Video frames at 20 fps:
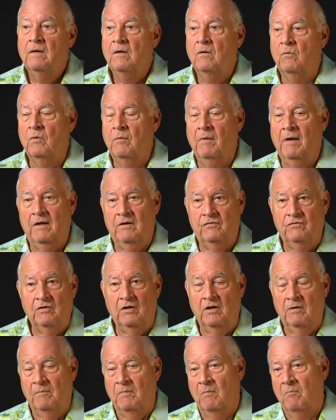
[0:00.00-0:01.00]
We might have
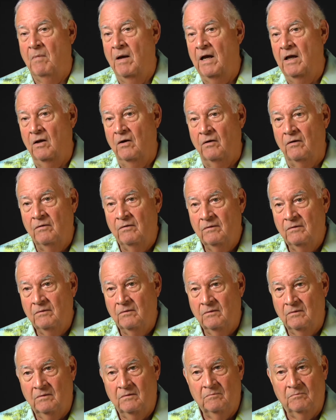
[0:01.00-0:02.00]
sent them a mailer
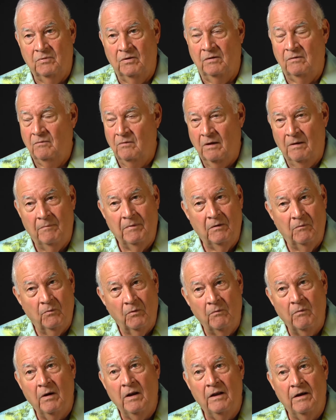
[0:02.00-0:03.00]
but I mean, we
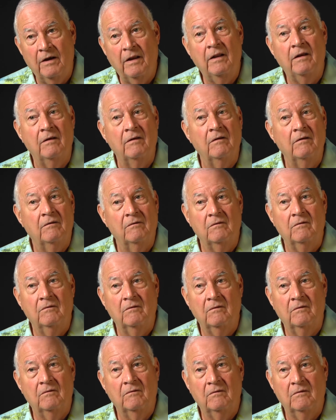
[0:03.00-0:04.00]
really didn't. Don't
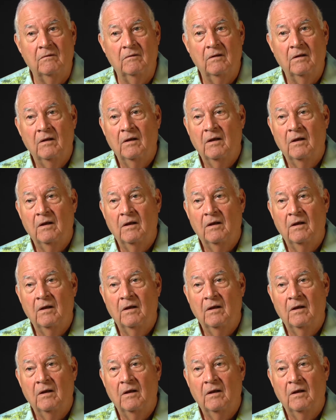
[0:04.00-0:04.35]
forget to vote.